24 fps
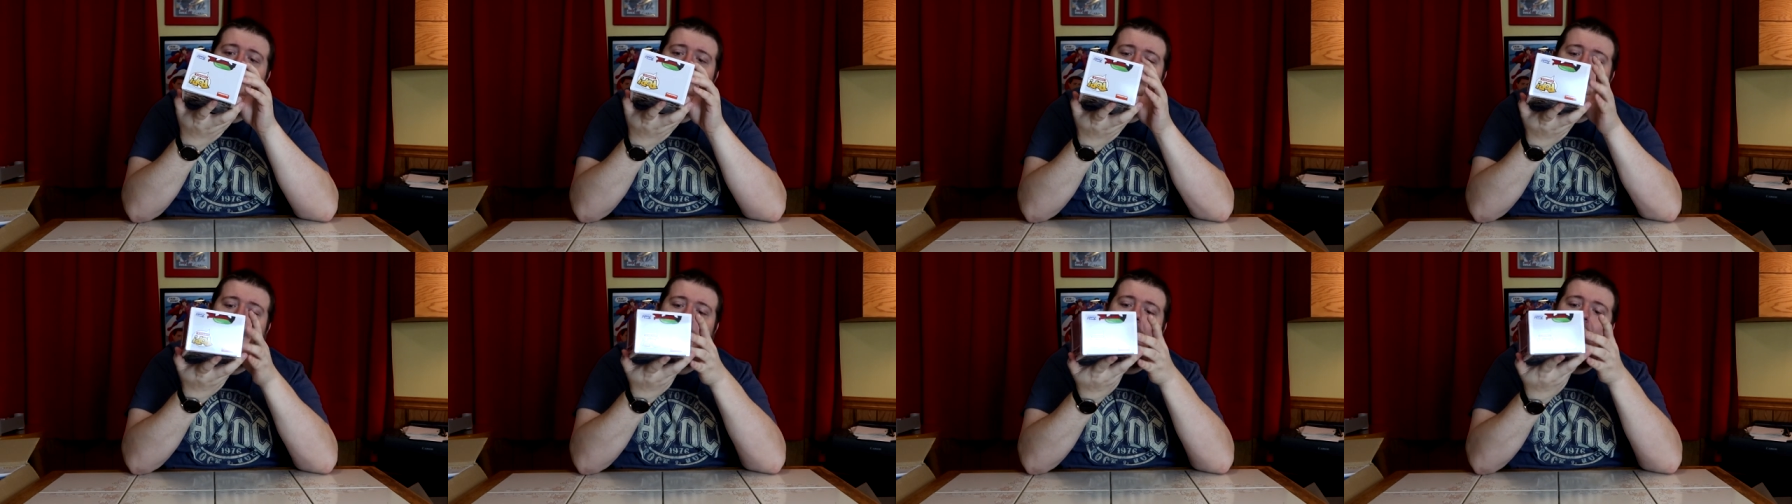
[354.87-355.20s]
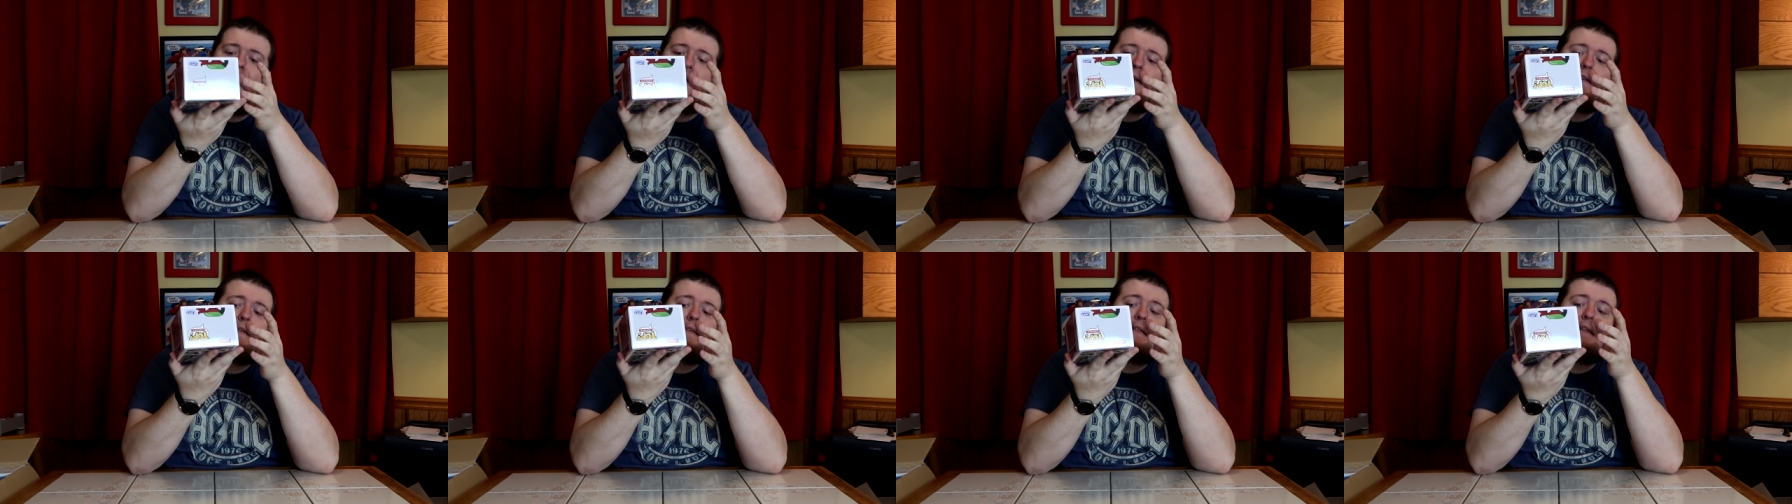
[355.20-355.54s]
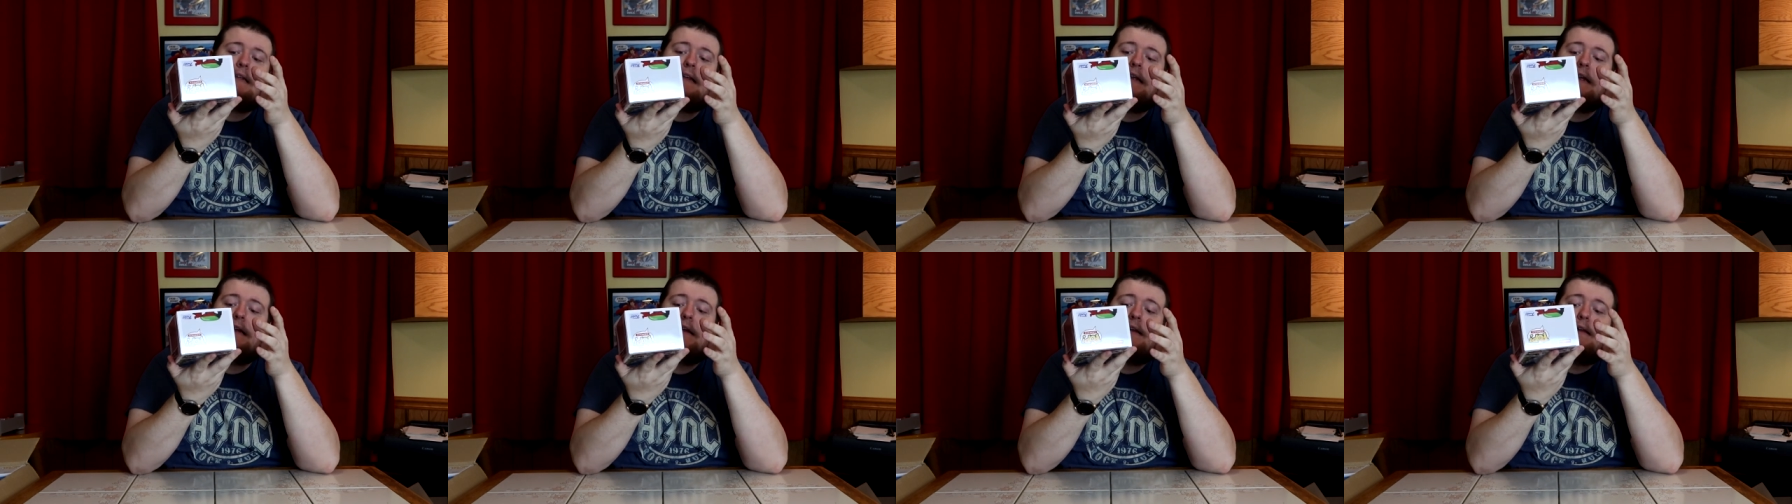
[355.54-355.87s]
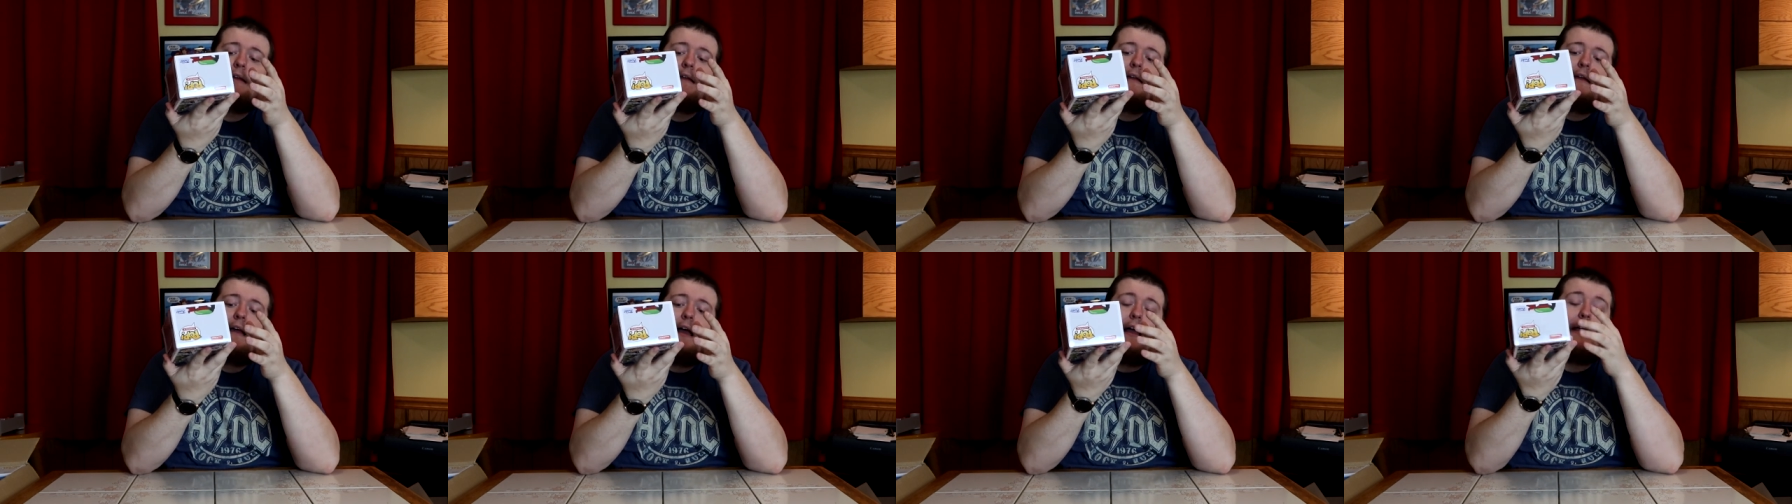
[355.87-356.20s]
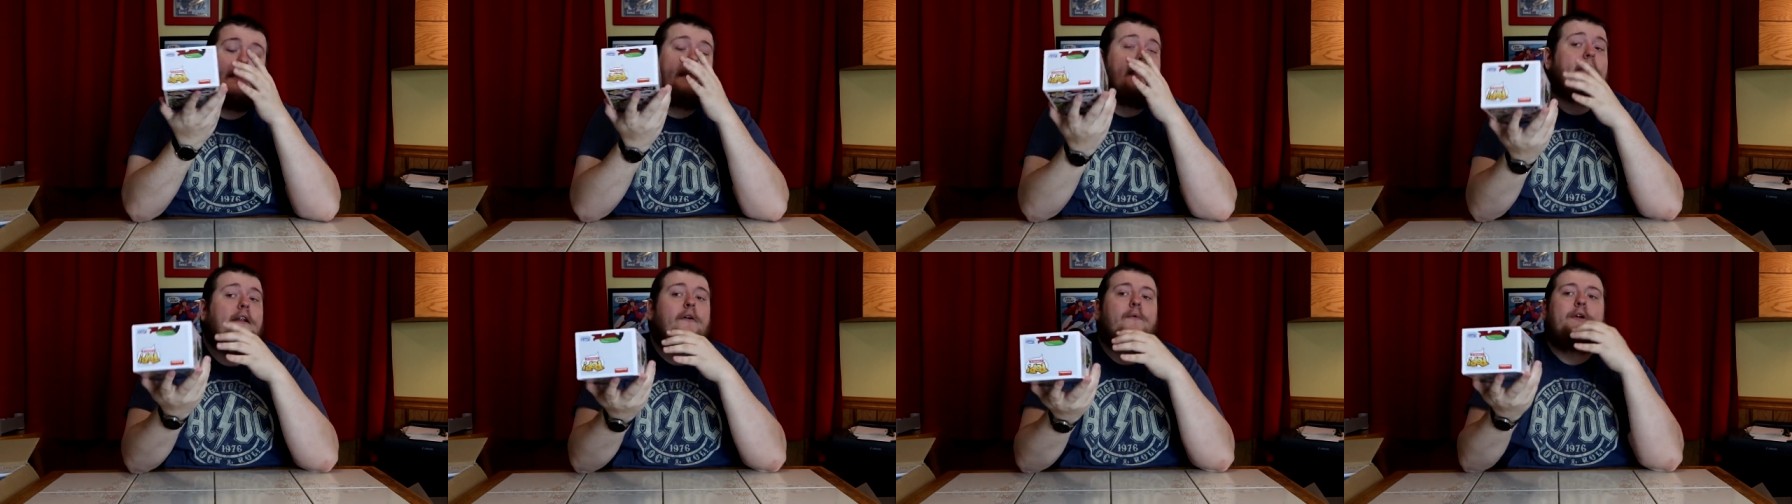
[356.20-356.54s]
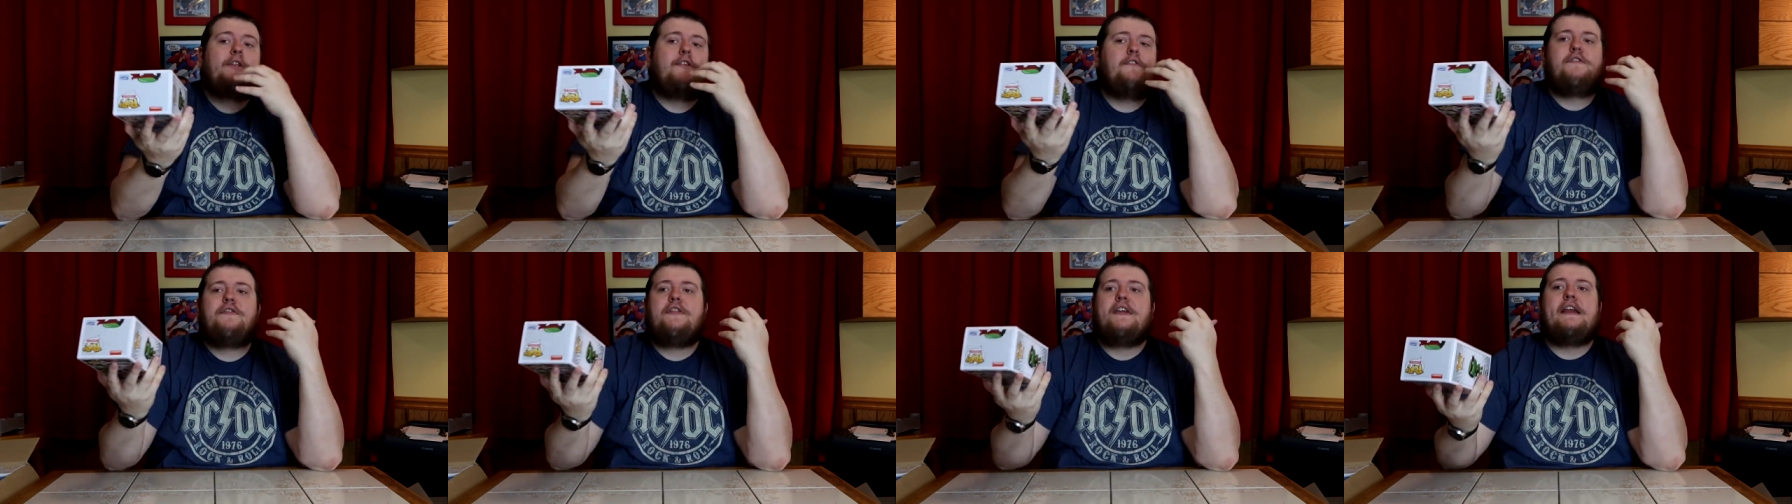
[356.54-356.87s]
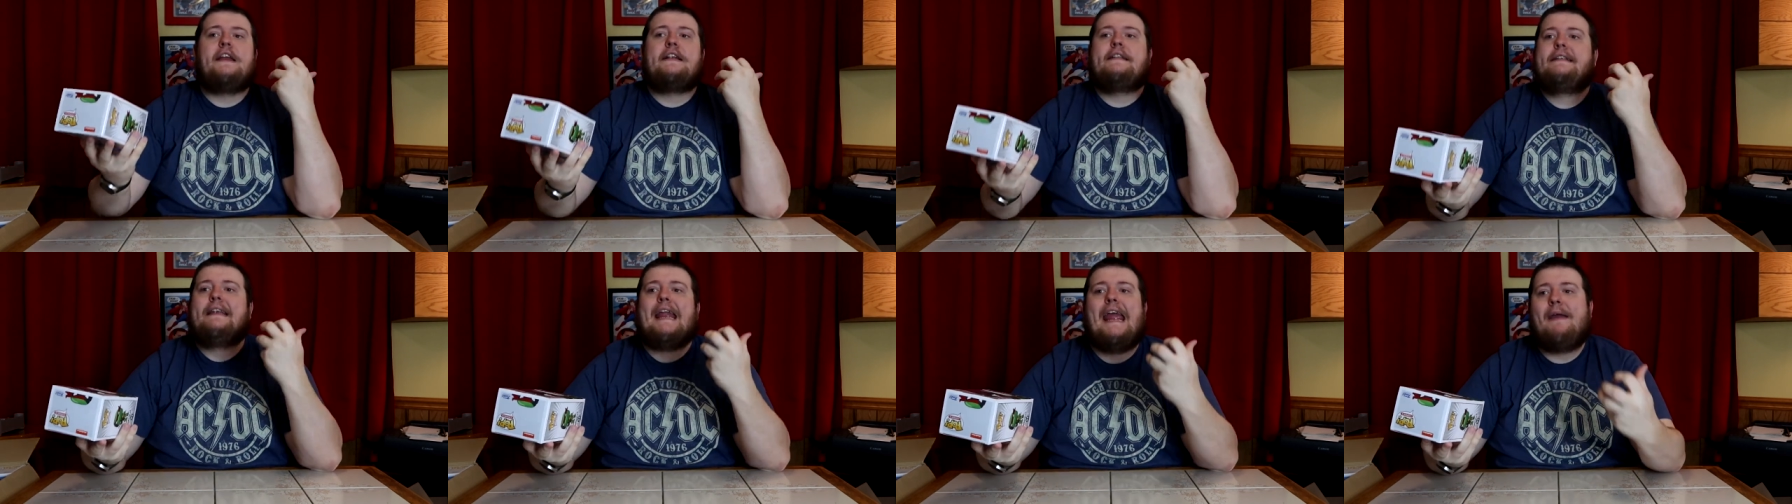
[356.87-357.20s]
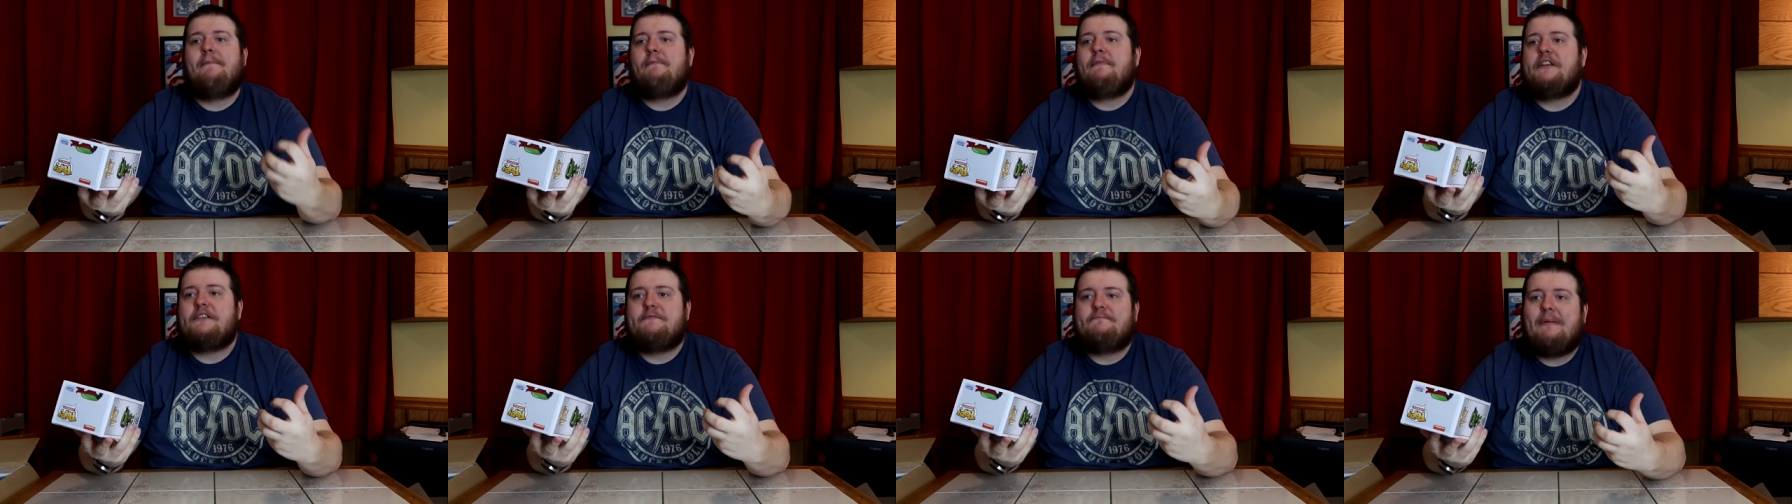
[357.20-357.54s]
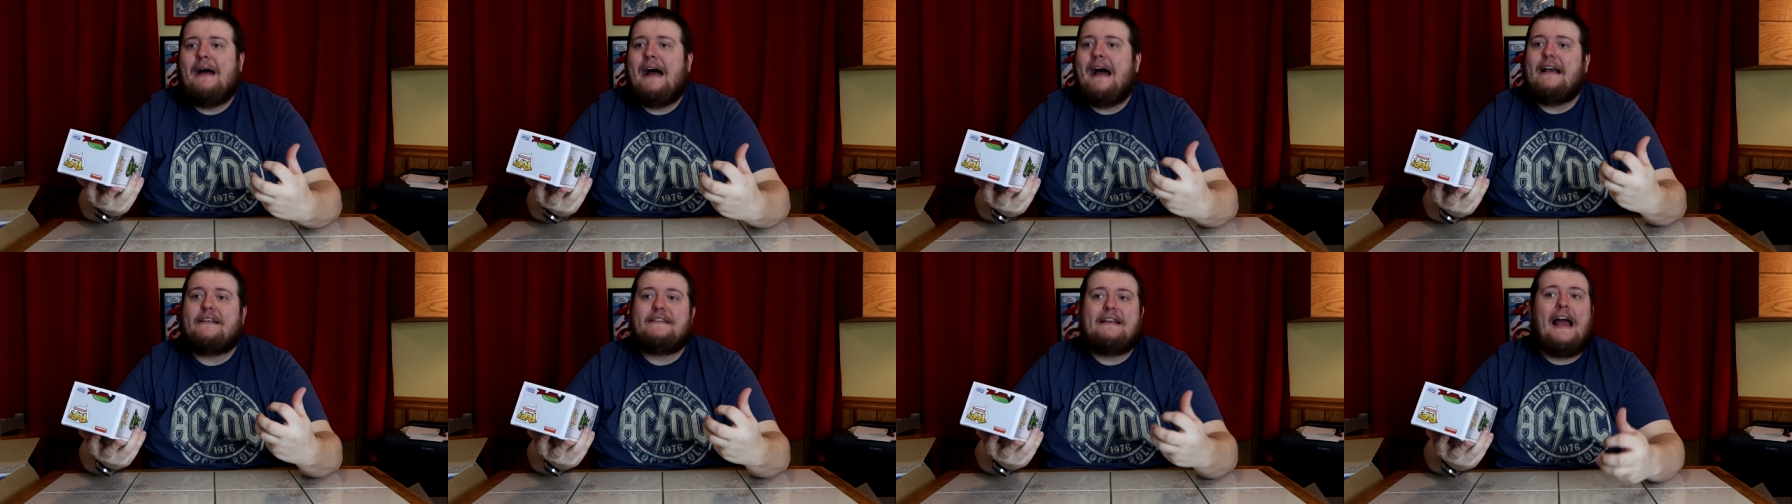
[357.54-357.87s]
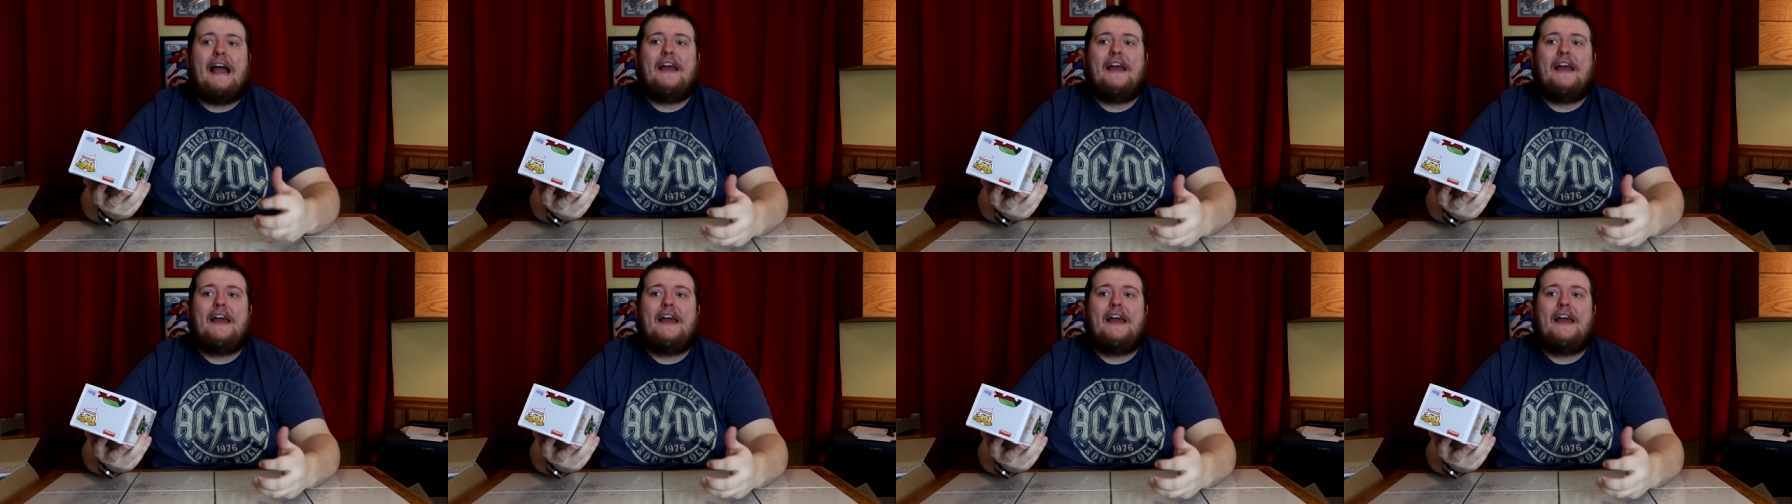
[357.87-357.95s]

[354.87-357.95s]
But honestly, again, when you think damaged box,